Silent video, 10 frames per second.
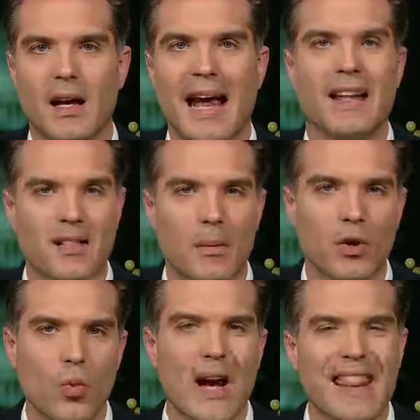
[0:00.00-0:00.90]
and
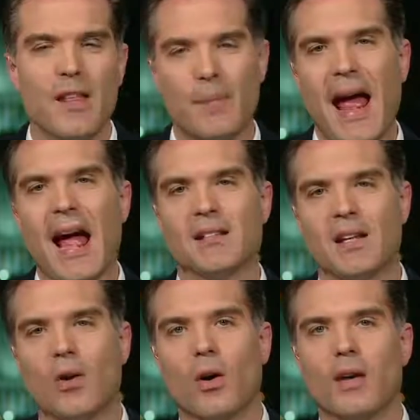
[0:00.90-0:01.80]
someone who in the
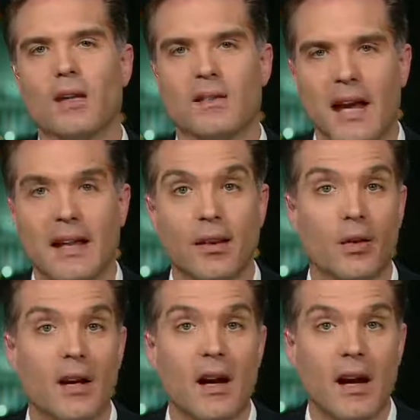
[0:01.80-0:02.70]
past had already said,
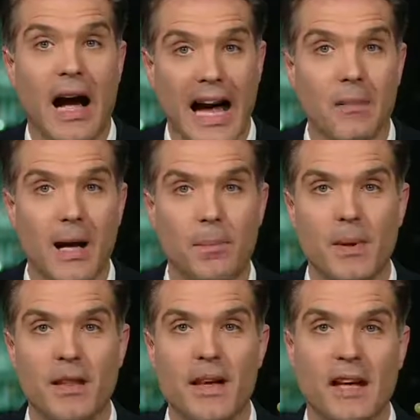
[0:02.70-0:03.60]
look, uh, I might
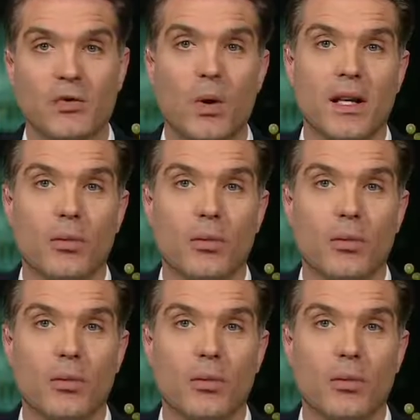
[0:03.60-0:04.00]
be the next one.